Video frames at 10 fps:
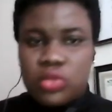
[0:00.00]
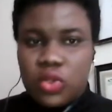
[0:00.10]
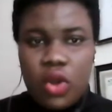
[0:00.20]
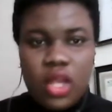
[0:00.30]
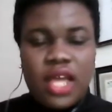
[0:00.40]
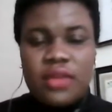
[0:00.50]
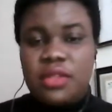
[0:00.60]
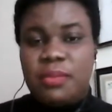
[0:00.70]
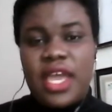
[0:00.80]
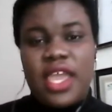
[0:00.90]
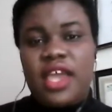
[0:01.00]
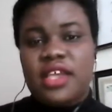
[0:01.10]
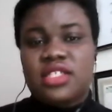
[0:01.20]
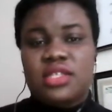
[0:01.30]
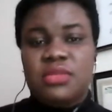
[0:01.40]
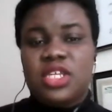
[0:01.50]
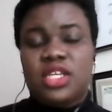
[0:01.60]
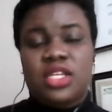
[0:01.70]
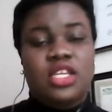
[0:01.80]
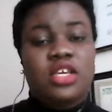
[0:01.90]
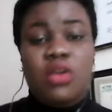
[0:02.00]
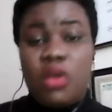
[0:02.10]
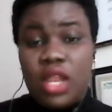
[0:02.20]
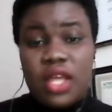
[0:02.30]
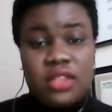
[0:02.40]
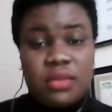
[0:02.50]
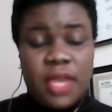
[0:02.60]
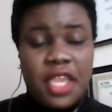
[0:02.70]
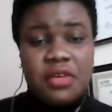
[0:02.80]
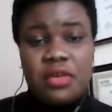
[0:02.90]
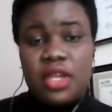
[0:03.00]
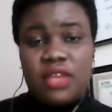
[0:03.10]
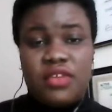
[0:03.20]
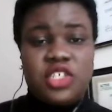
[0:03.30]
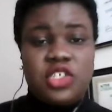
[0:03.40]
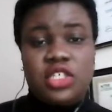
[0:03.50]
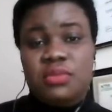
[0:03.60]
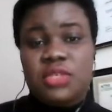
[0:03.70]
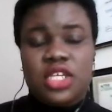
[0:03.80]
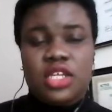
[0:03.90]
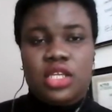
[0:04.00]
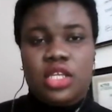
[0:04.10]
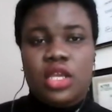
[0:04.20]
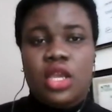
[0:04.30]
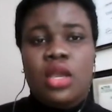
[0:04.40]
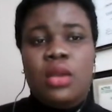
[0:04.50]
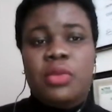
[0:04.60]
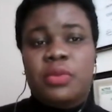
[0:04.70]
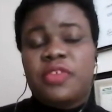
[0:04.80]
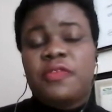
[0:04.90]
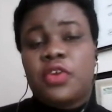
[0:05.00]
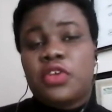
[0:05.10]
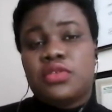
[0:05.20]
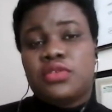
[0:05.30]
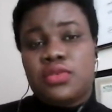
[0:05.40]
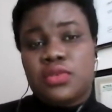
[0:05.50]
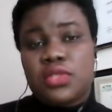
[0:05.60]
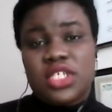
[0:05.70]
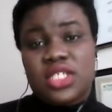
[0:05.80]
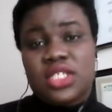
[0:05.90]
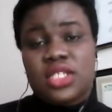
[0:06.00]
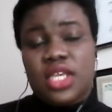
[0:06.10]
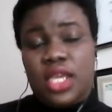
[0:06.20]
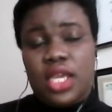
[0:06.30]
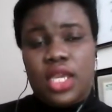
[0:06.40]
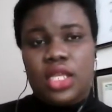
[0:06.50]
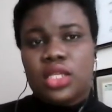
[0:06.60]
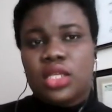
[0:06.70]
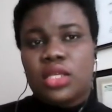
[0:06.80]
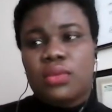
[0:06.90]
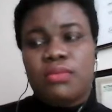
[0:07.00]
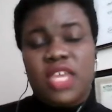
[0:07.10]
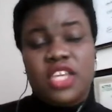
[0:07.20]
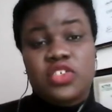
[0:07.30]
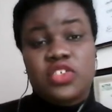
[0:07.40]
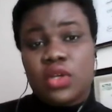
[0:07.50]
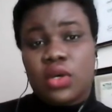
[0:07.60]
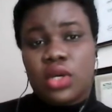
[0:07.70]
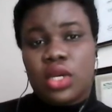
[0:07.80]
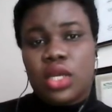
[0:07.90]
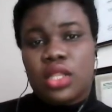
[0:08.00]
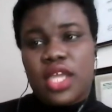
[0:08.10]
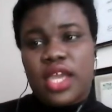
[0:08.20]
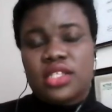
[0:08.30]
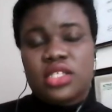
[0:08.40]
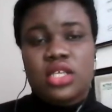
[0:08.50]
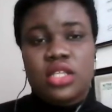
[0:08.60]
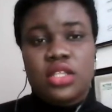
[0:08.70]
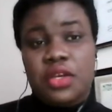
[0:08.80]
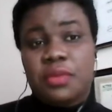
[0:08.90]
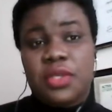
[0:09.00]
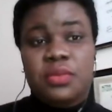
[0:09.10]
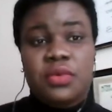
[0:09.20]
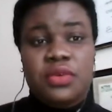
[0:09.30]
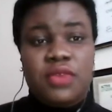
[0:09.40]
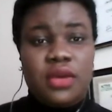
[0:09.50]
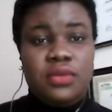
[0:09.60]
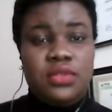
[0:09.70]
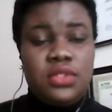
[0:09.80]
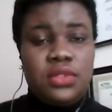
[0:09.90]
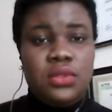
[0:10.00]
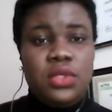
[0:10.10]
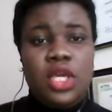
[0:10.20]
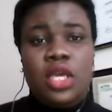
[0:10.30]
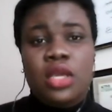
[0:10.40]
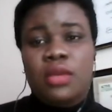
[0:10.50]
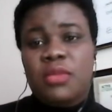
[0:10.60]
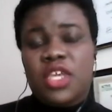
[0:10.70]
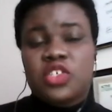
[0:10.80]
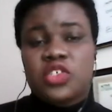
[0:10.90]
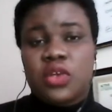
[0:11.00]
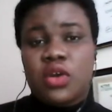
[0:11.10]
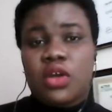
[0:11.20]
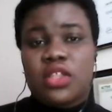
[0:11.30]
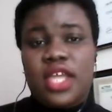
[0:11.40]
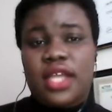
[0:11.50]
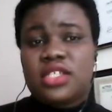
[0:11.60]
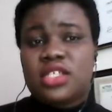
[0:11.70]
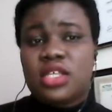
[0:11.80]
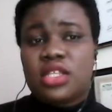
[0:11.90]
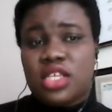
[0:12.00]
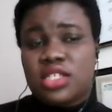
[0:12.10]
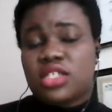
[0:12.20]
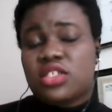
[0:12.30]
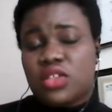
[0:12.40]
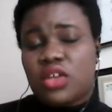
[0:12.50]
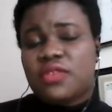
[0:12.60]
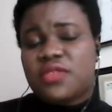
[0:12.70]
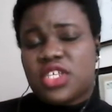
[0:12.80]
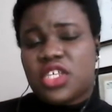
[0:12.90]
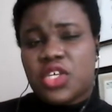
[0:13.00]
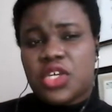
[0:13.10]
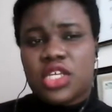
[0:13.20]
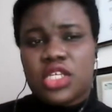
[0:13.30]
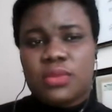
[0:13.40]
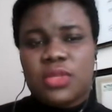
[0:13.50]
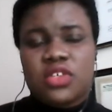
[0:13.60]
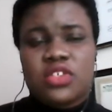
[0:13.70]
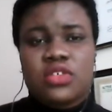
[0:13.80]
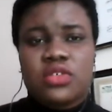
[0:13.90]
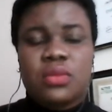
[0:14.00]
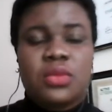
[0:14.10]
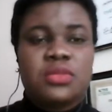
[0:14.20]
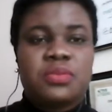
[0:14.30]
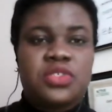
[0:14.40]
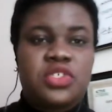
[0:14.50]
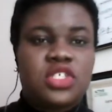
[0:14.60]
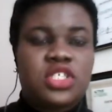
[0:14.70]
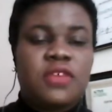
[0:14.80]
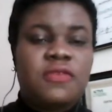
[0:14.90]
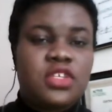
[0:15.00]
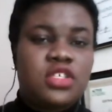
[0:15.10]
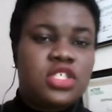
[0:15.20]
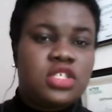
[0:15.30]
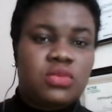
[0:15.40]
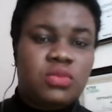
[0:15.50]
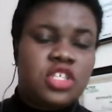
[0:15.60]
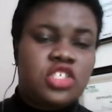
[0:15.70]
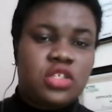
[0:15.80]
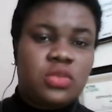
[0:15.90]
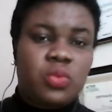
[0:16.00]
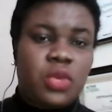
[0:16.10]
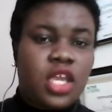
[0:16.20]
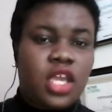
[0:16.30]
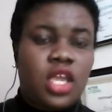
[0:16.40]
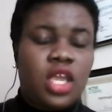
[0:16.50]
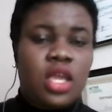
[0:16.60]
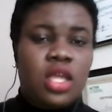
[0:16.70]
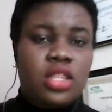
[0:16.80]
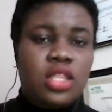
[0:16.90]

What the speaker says: call out the bias immediately, call out the microaggression immediately. But before you do this again, make sure that there are people around you. Make sure that there's a sort of security, because you don't want to put yourself in a situation where the